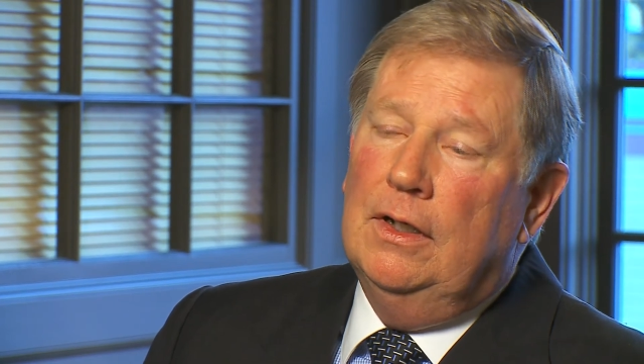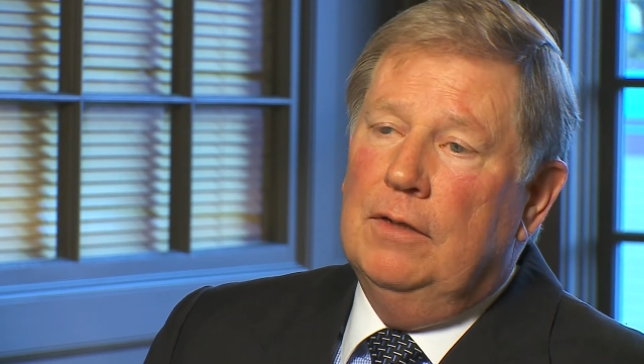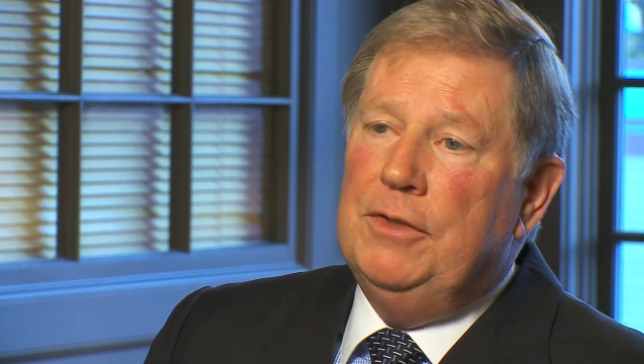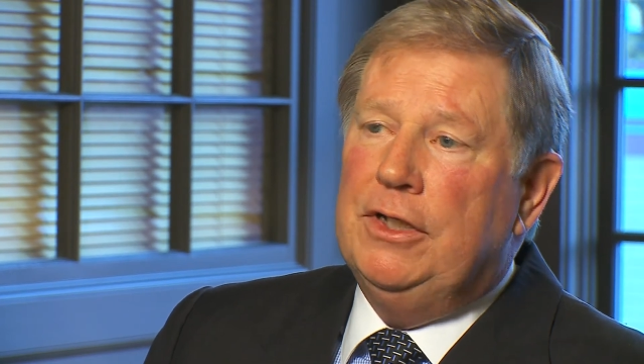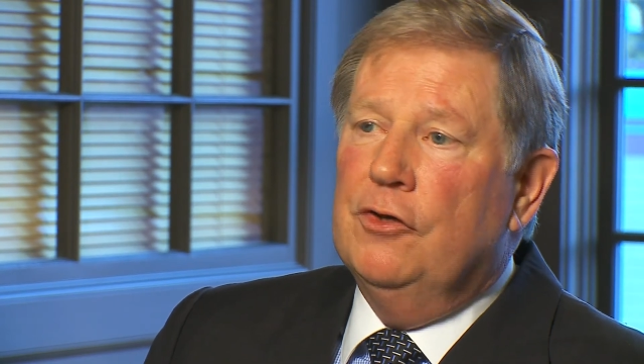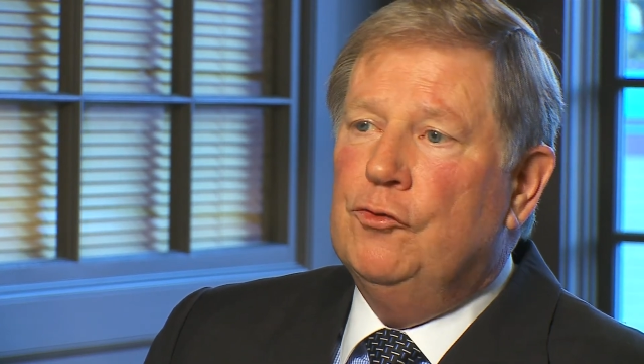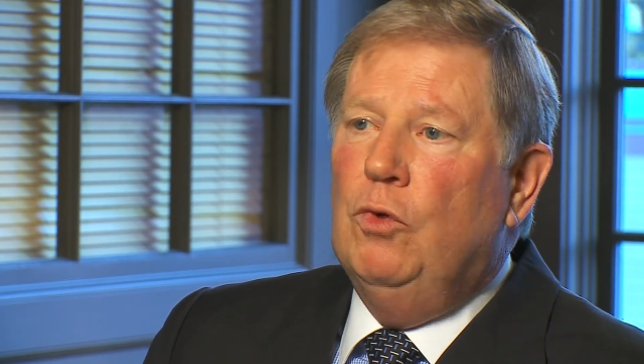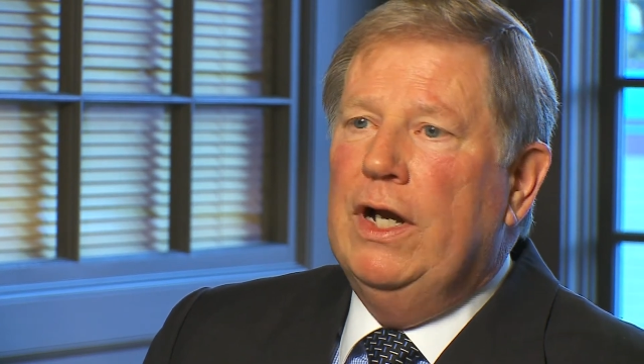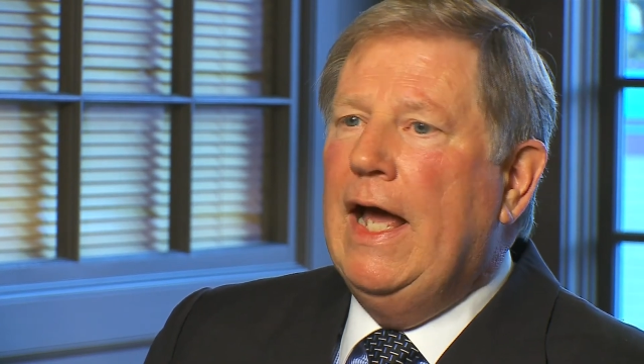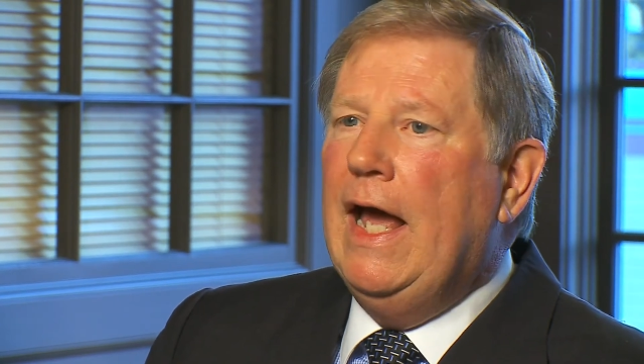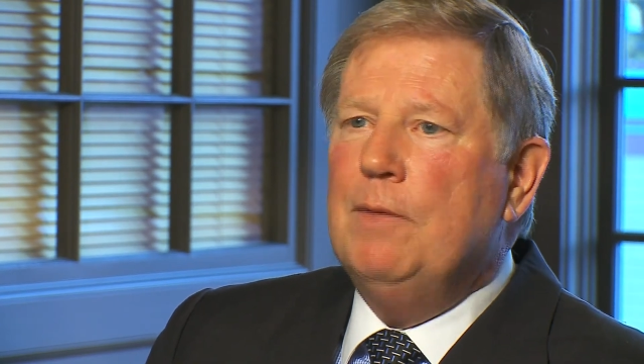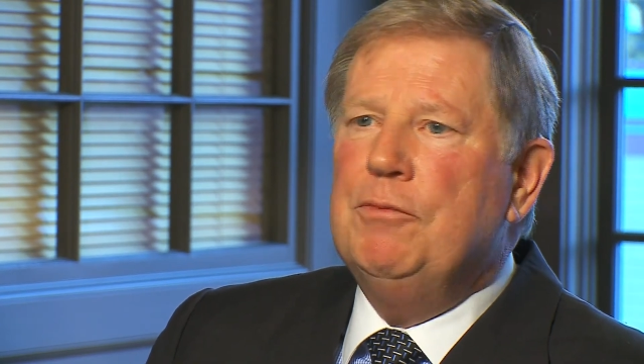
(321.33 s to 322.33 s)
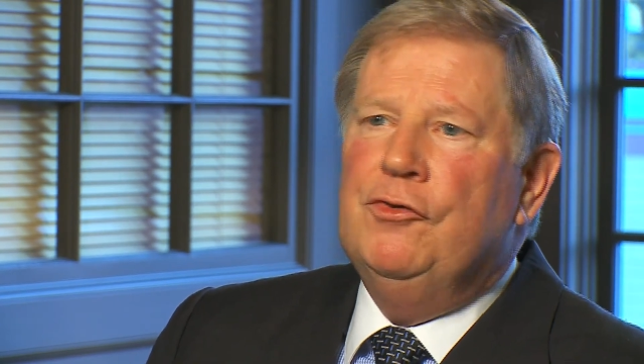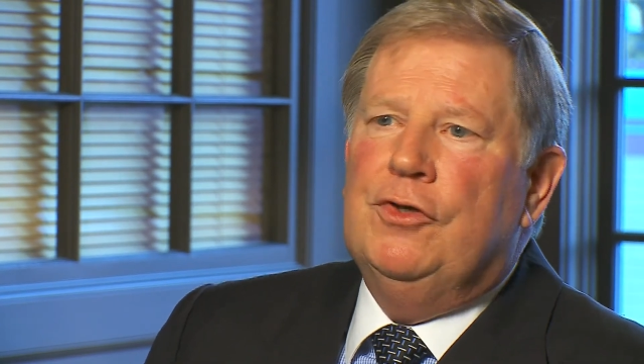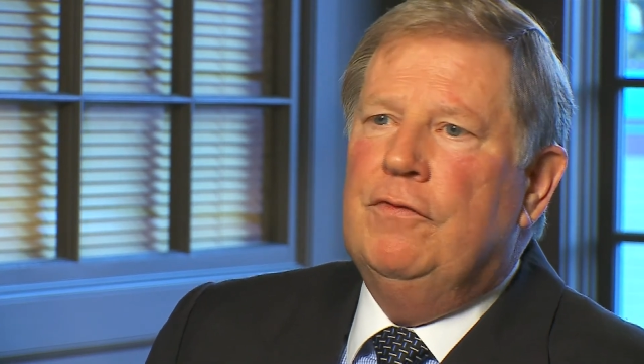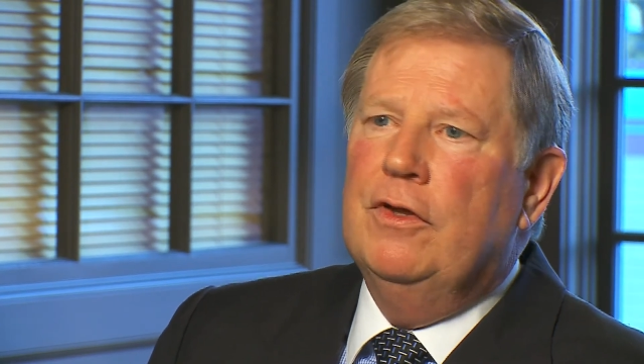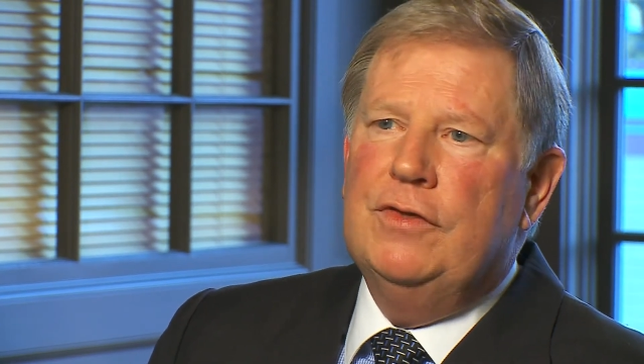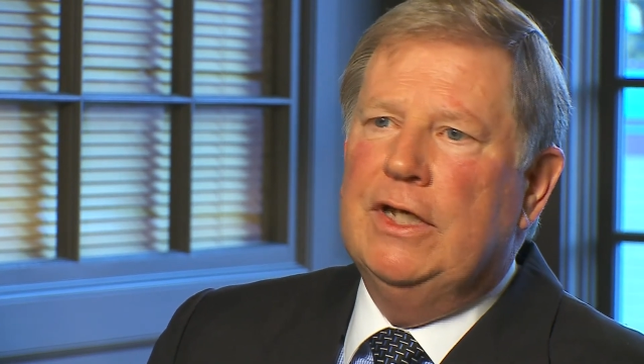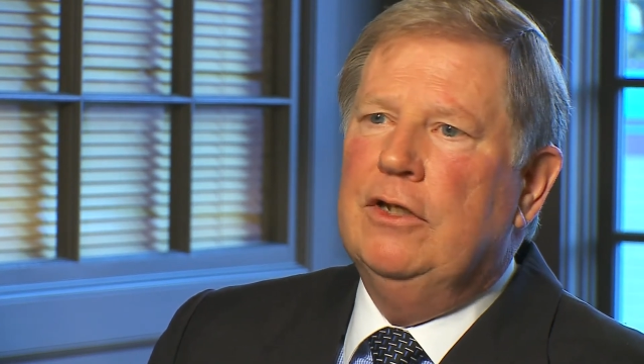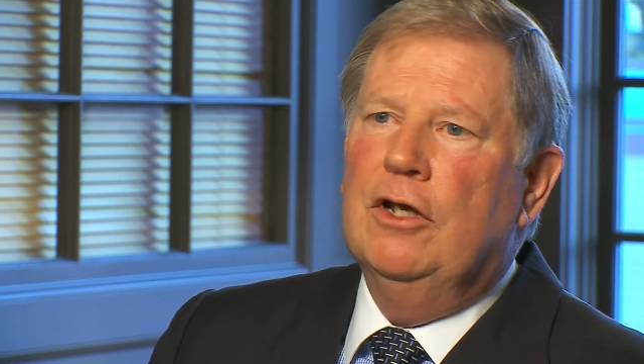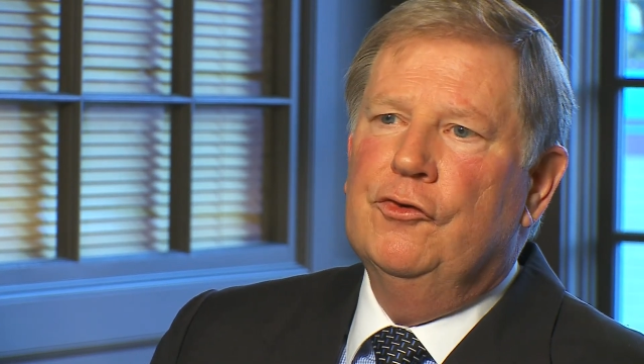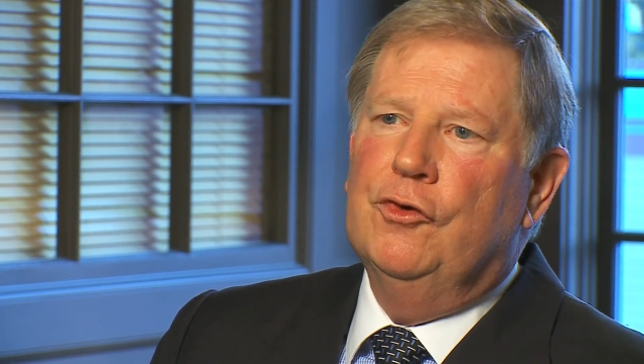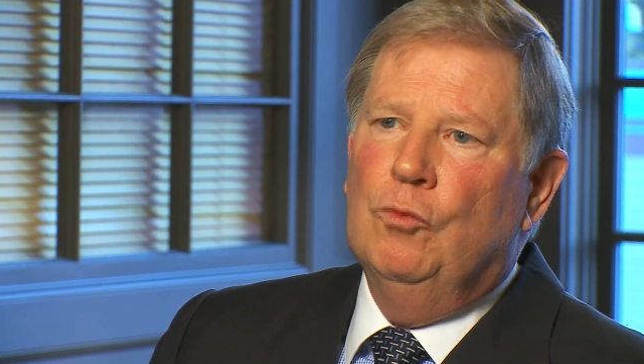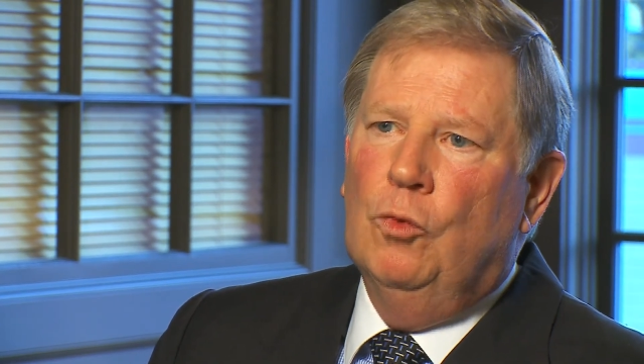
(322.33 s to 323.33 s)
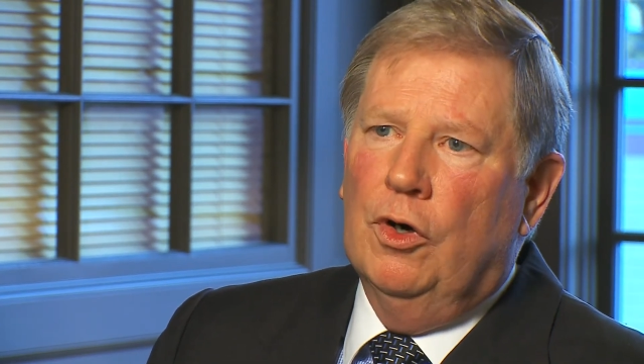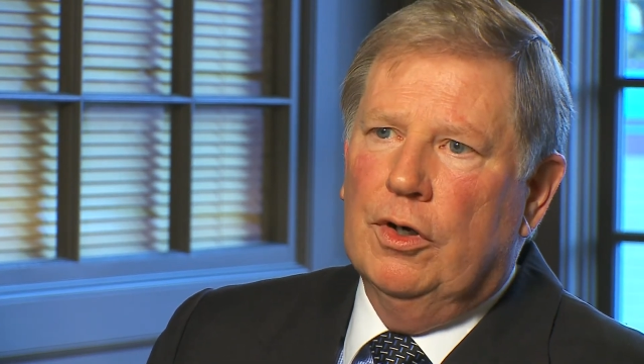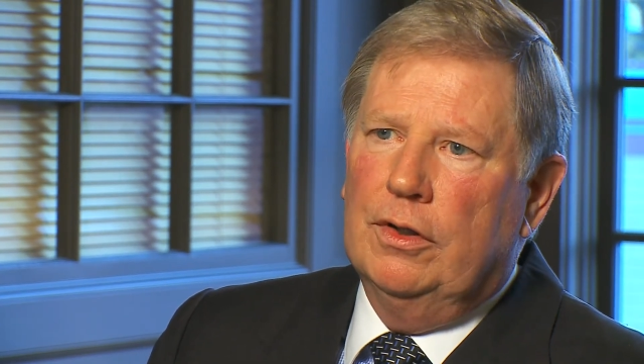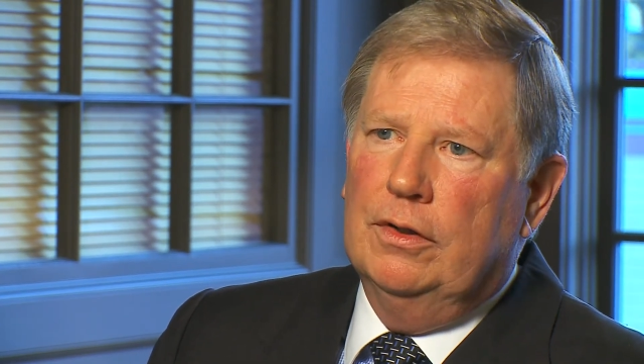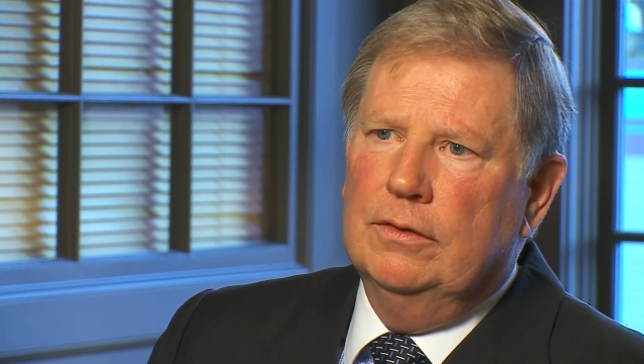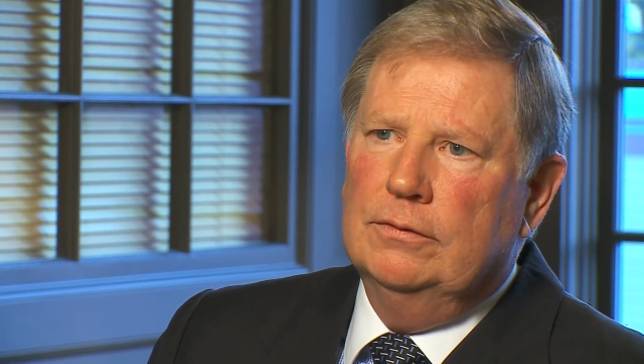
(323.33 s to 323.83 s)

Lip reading: because what happens if the thing doesn't work?